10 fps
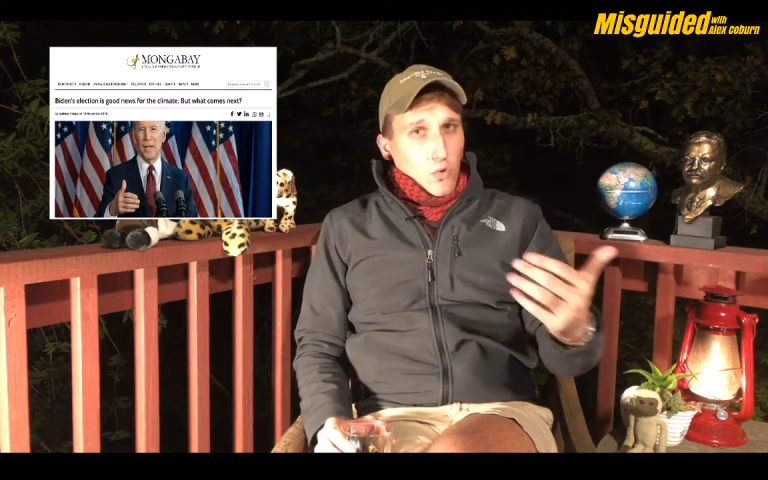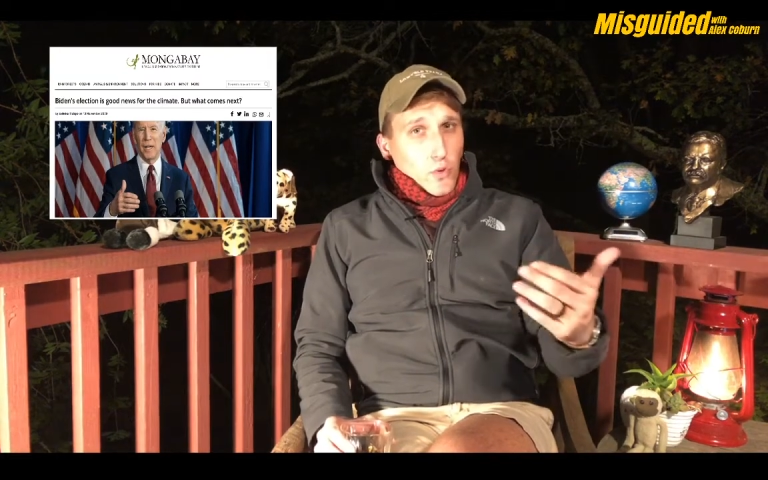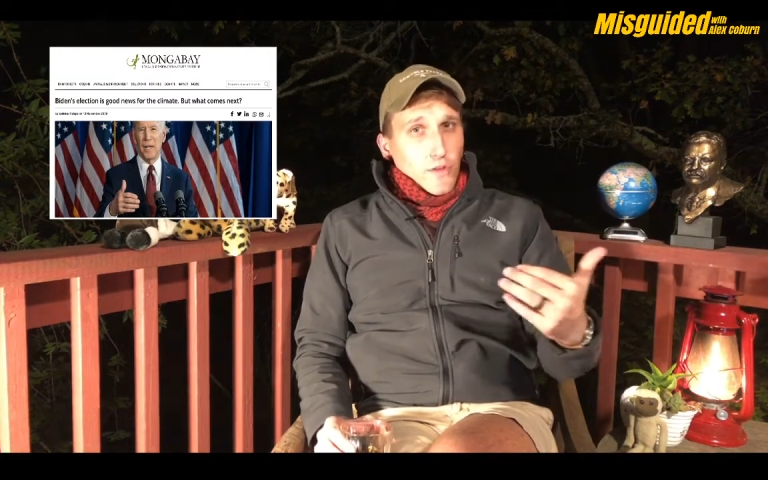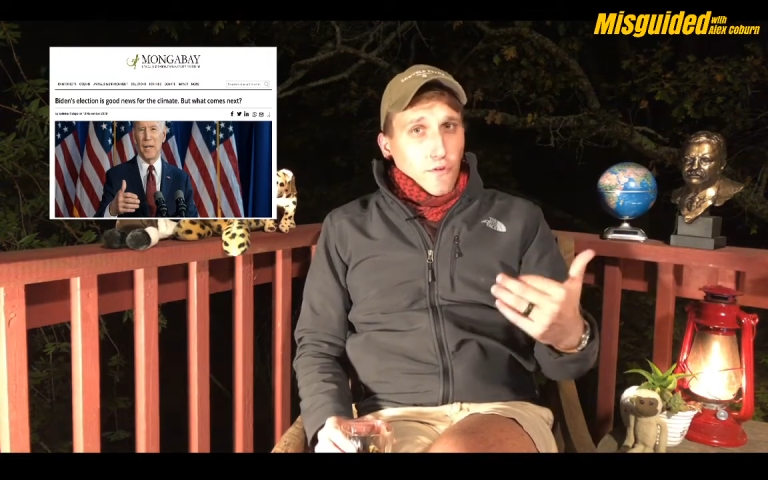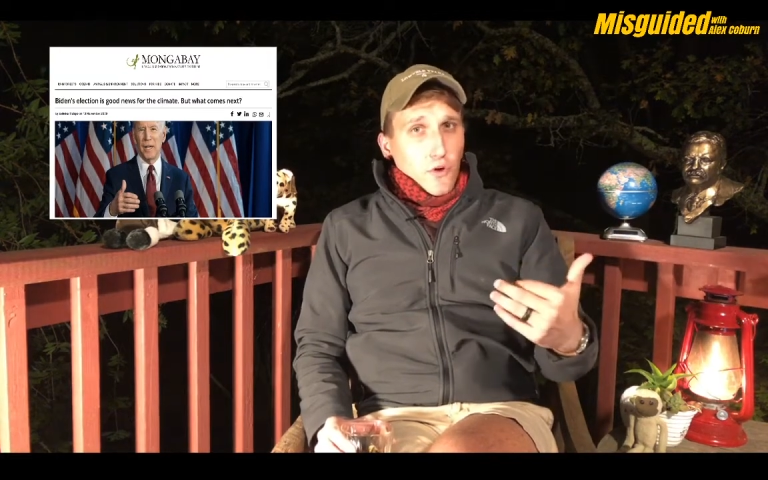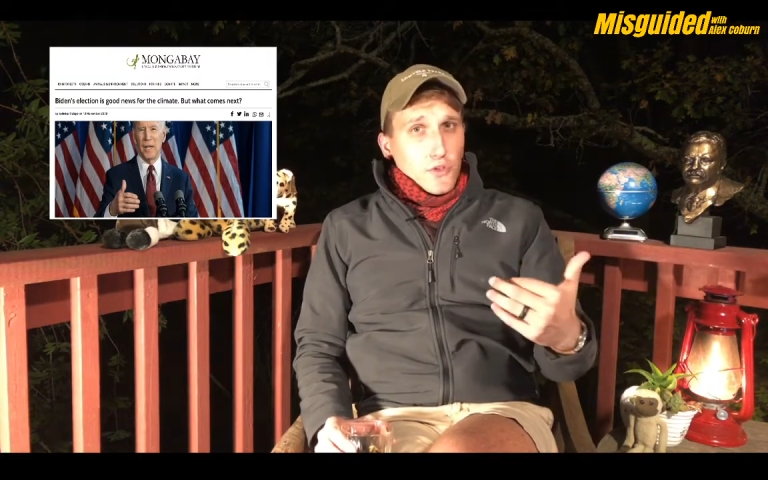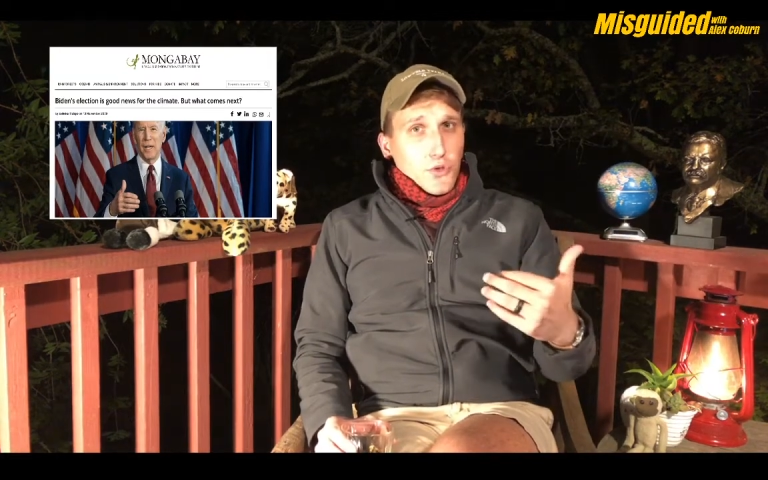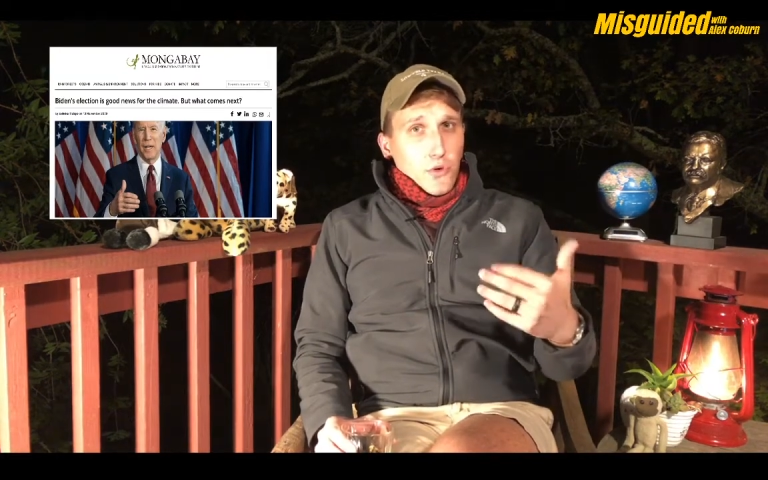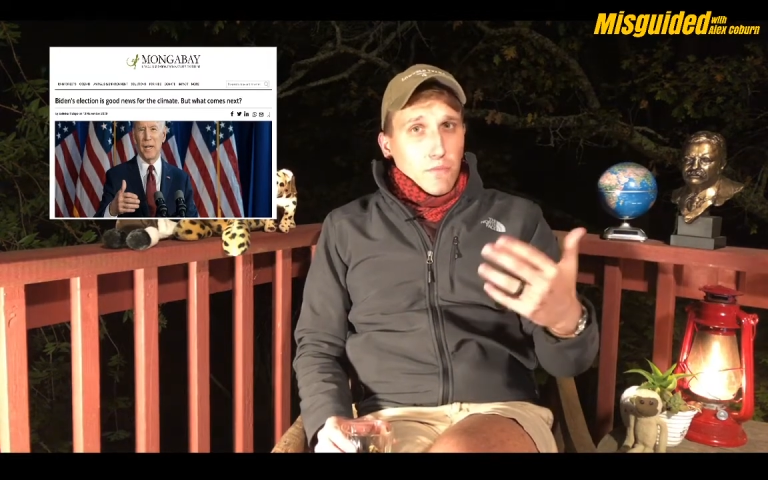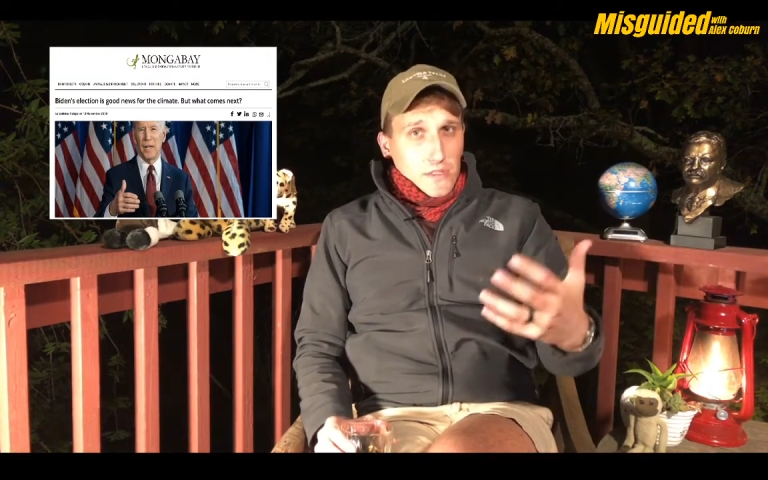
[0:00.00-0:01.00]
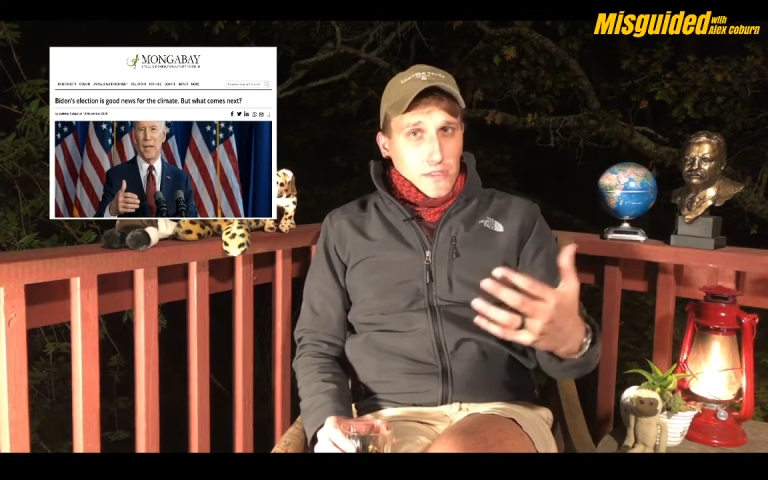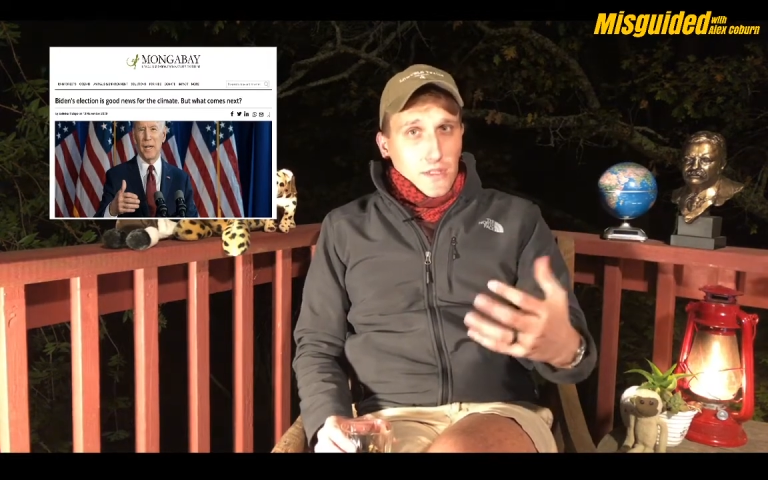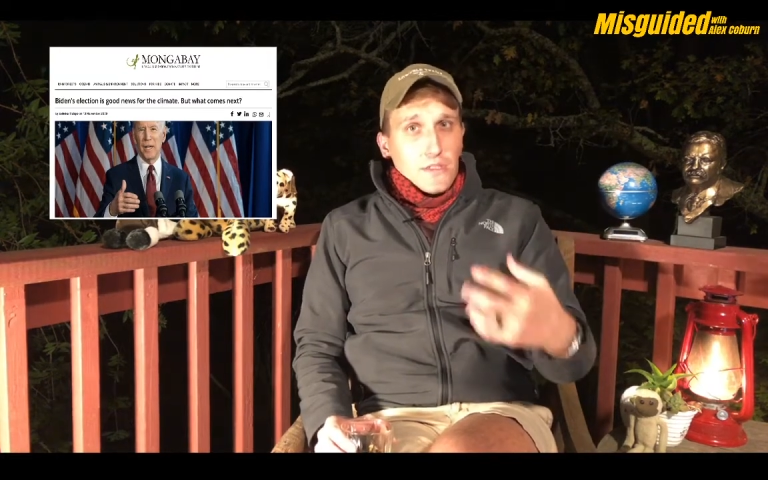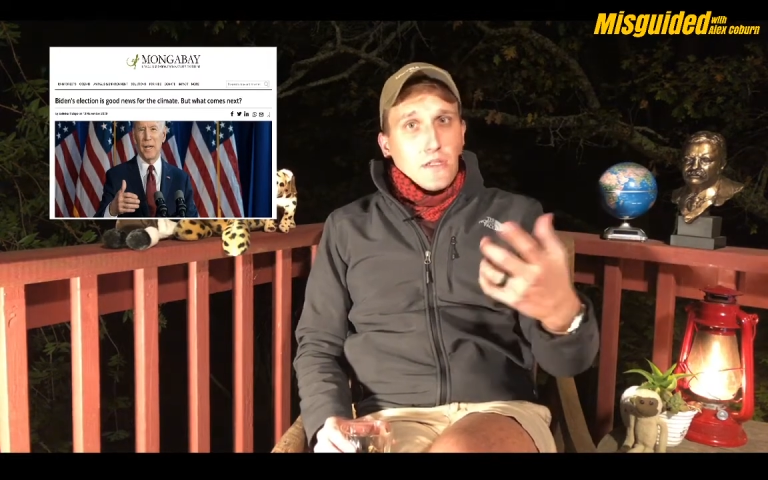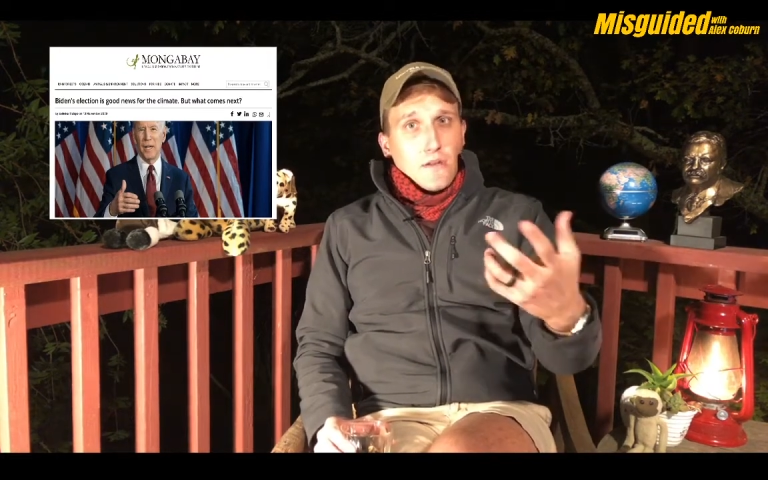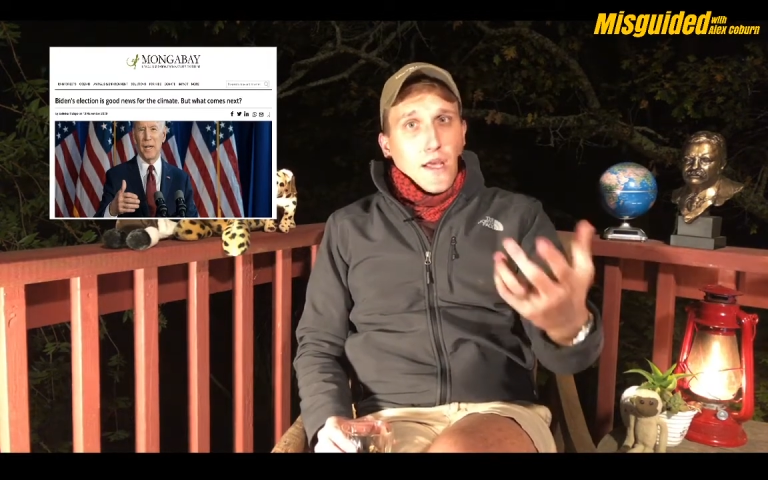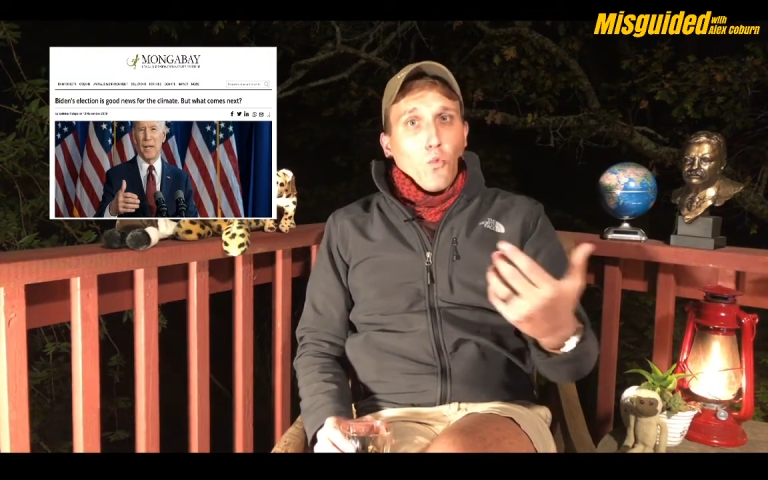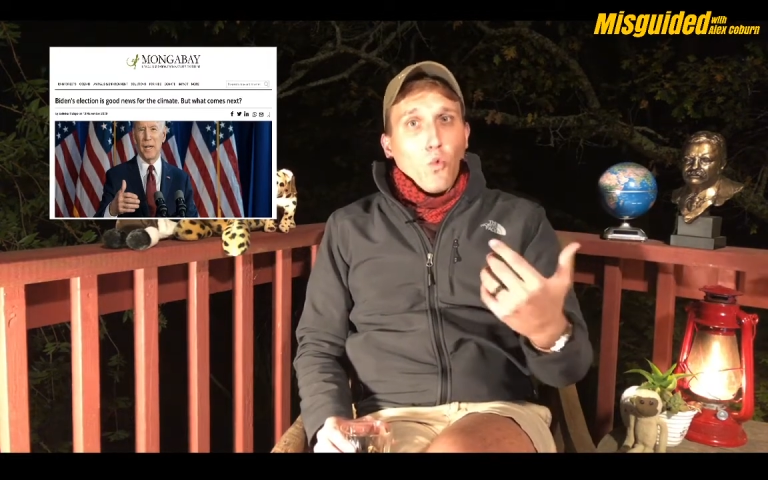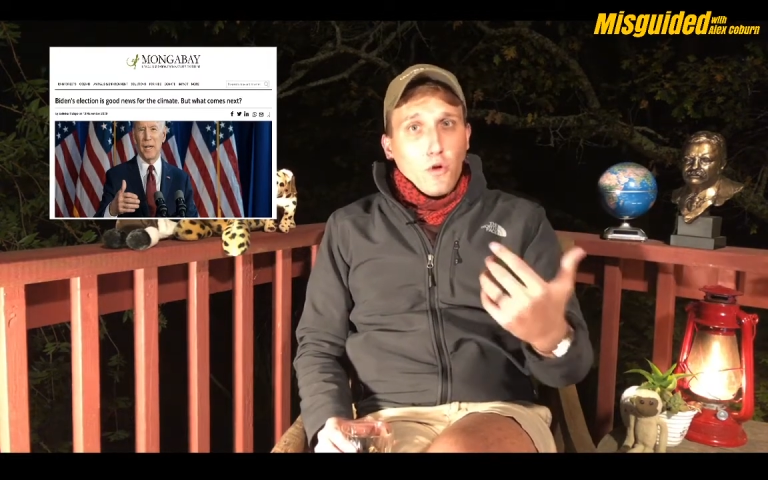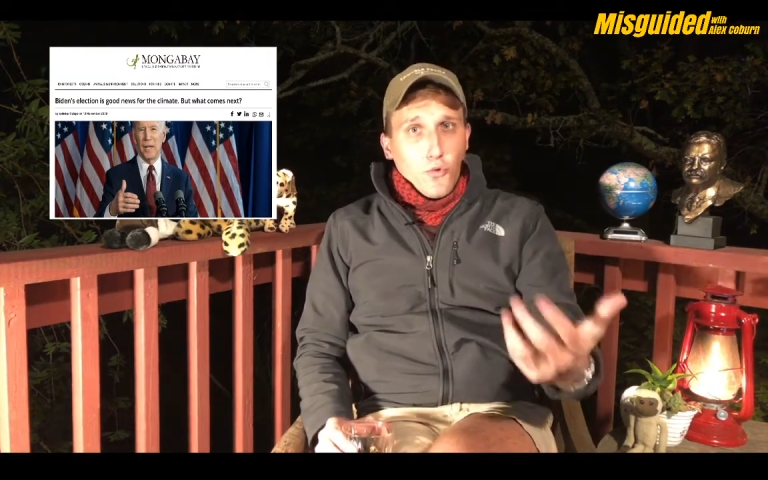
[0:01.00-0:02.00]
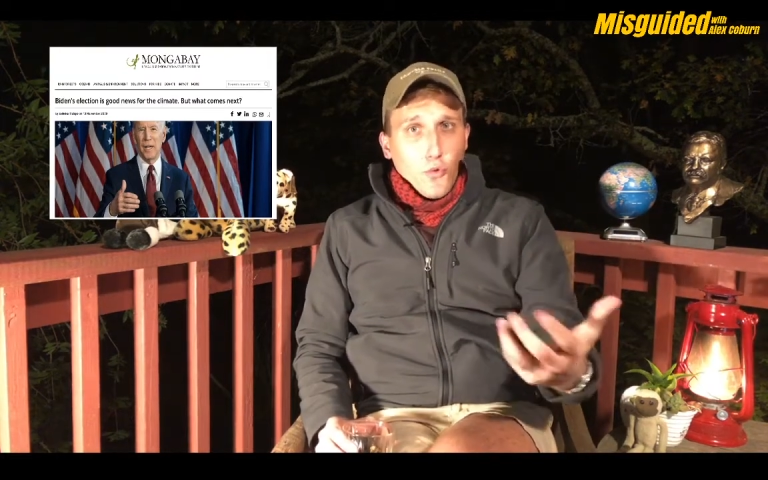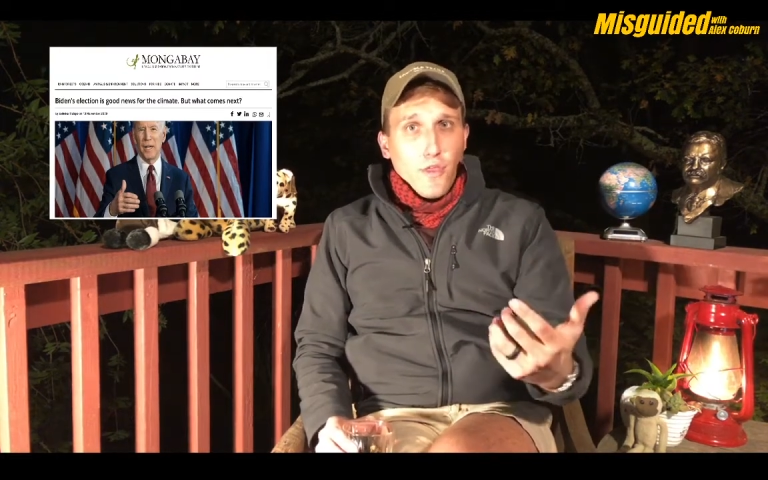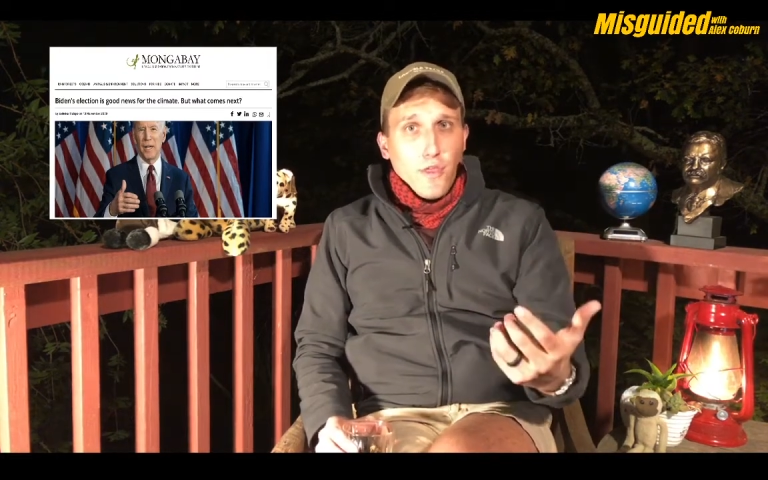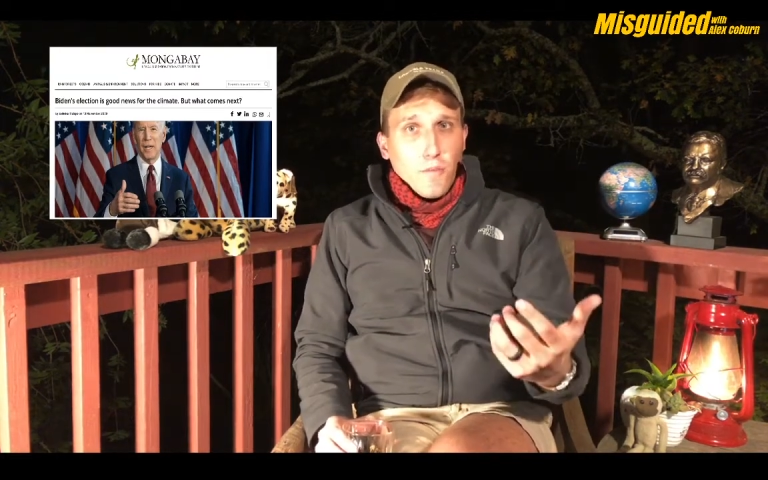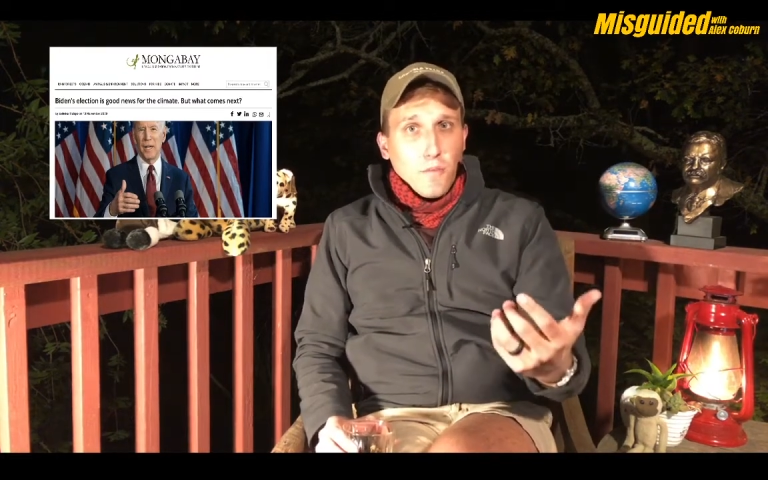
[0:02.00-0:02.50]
with the folks doing business and, and work with them.